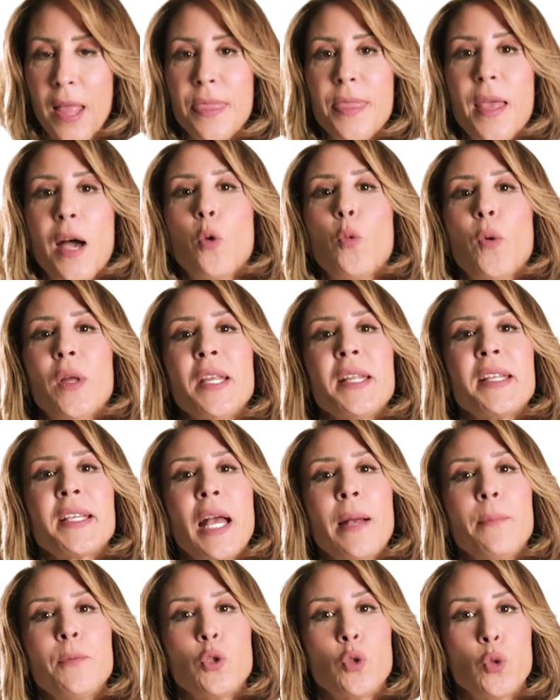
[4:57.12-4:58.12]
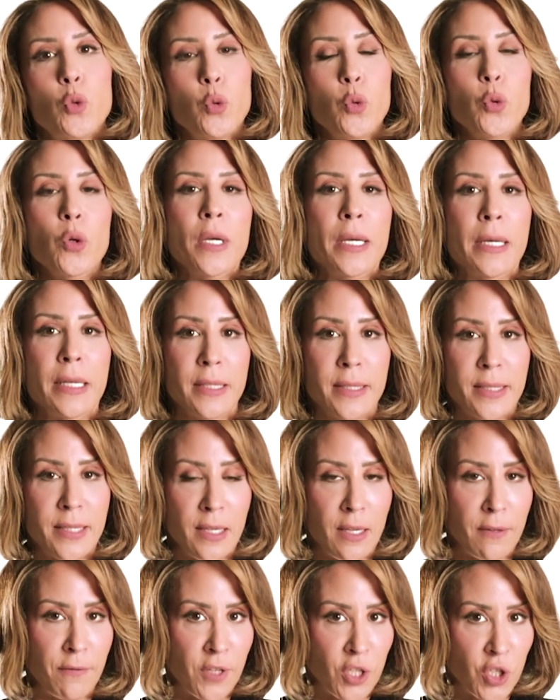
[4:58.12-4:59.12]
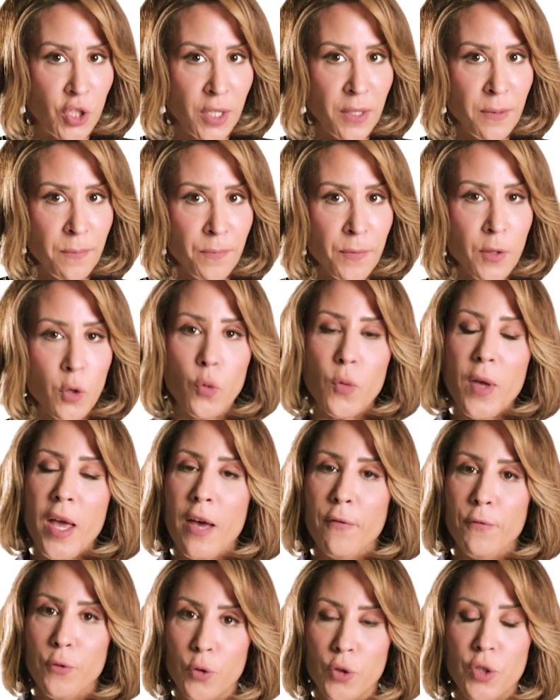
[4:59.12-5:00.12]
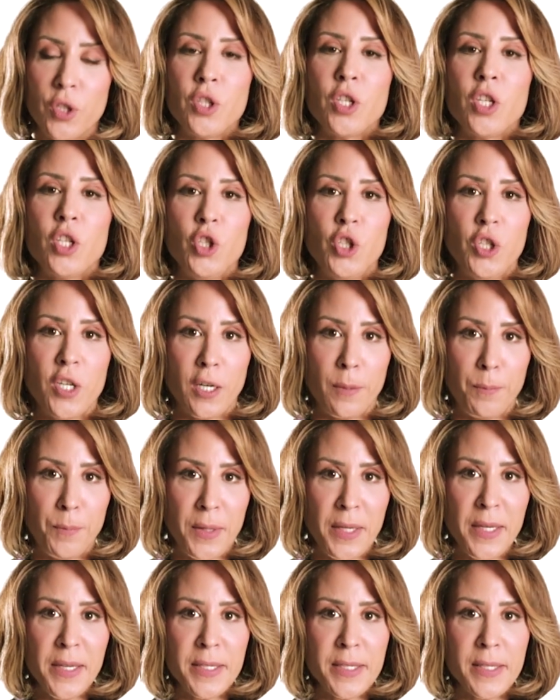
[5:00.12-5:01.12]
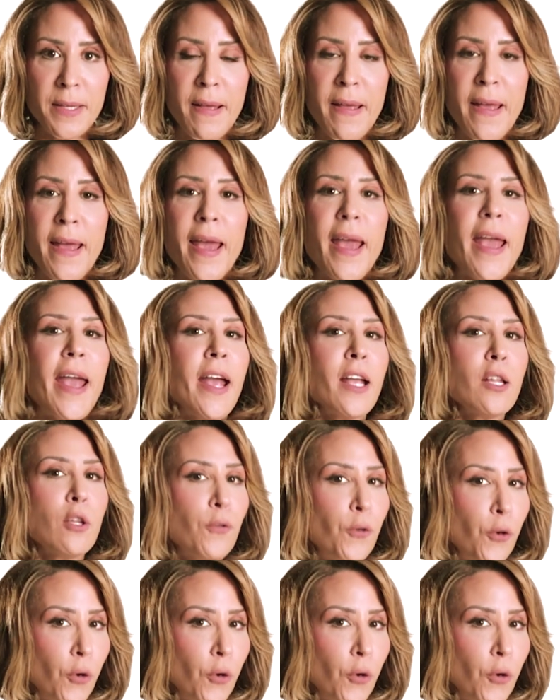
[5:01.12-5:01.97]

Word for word: Now, when it comes to television, we have used G R Ps, And